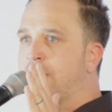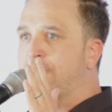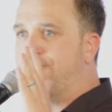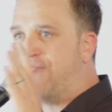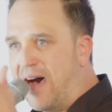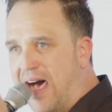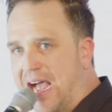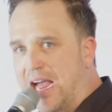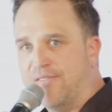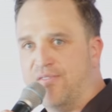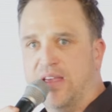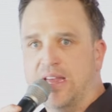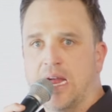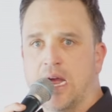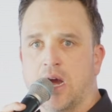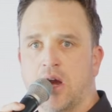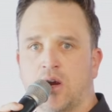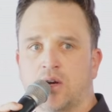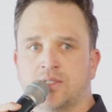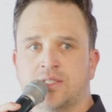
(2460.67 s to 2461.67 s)
five
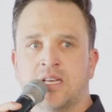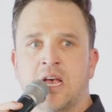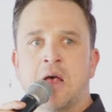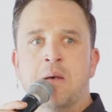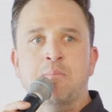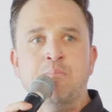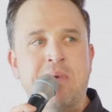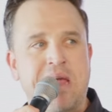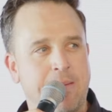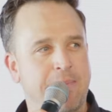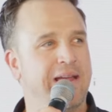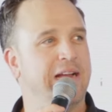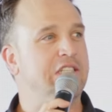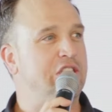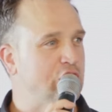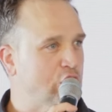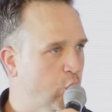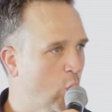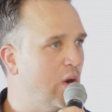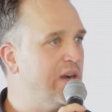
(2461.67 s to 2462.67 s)
years, maybe
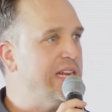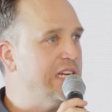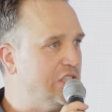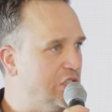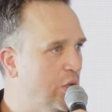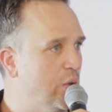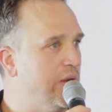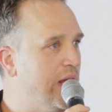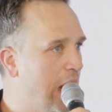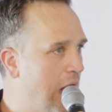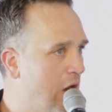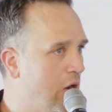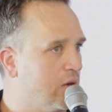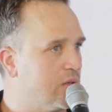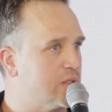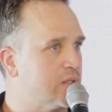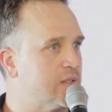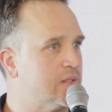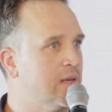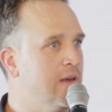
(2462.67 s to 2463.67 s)
it's 22
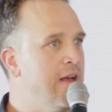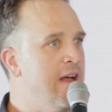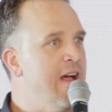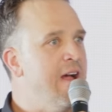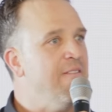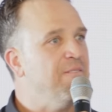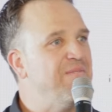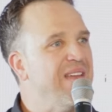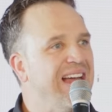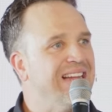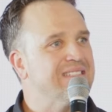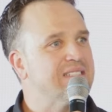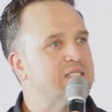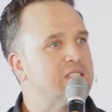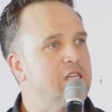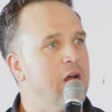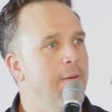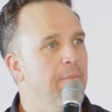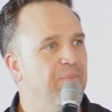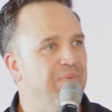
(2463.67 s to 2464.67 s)
years, that
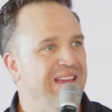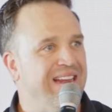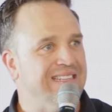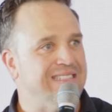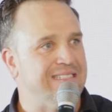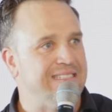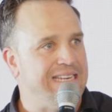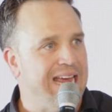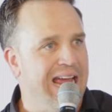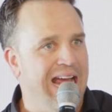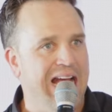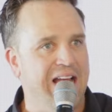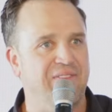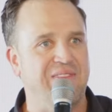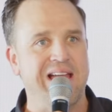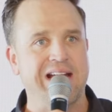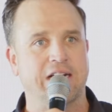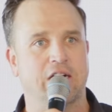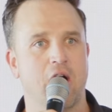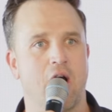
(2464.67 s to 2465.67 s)
something's dead
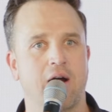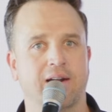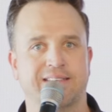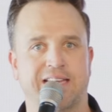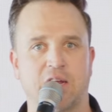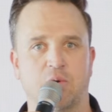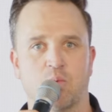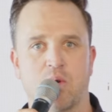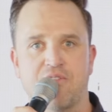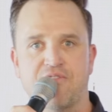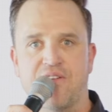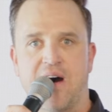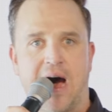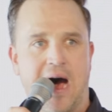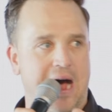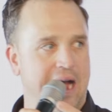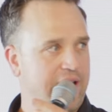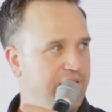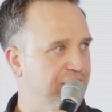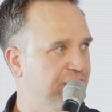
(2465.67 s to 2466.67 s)
that God can
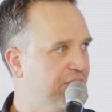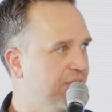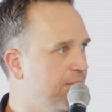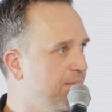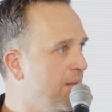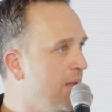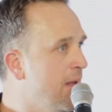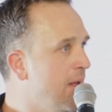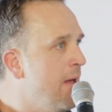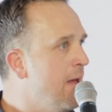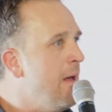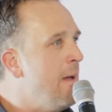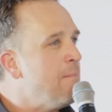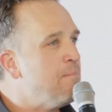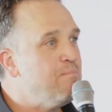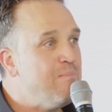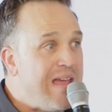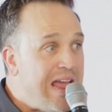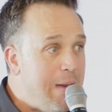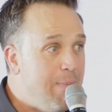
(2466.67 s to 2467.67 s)
revive.
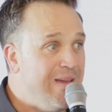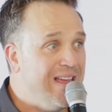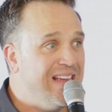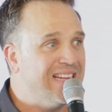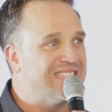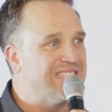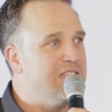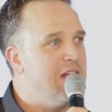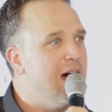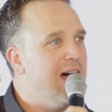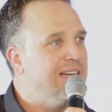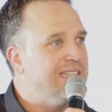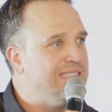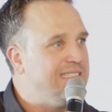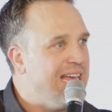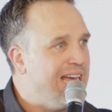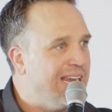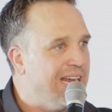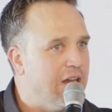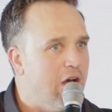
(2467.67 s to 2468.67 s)
Maybe it's not
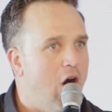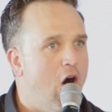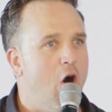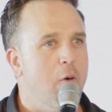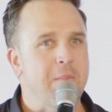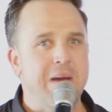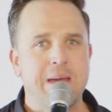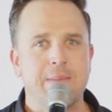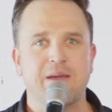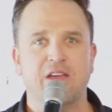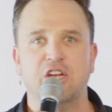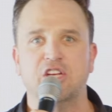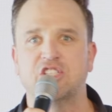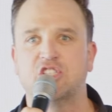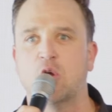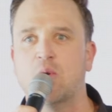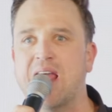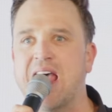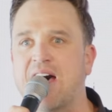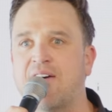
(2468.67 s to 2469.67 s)
dead at all. Maybe you just
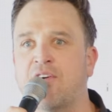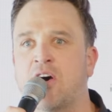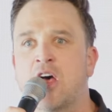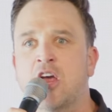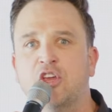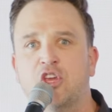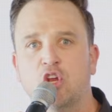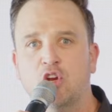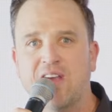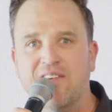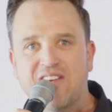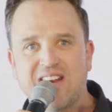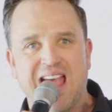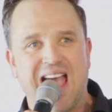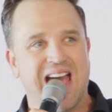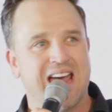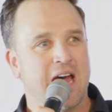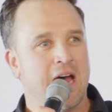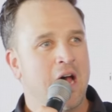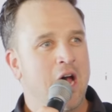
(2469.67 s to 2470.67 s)
don't have, you haven't
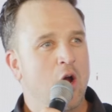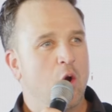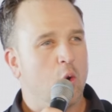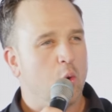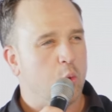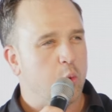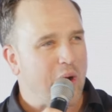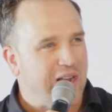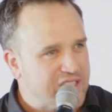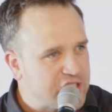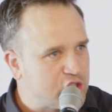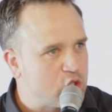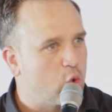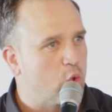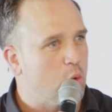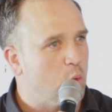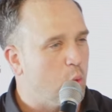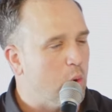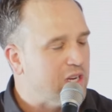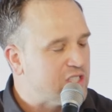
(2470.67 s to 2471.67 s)
had a rest
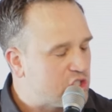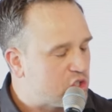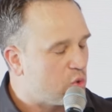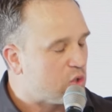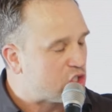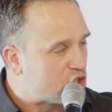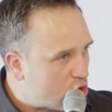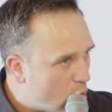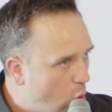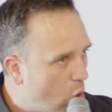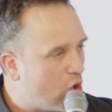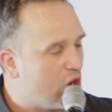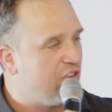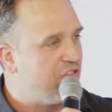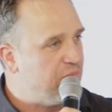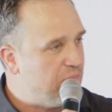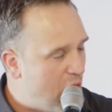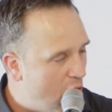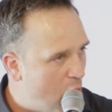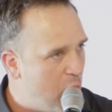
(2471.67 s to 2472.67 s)

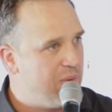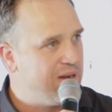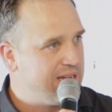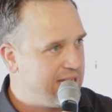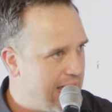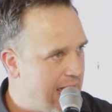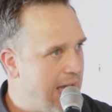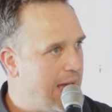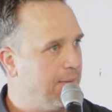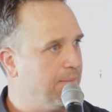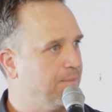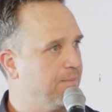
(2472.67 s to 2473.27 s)
restorative moment yet.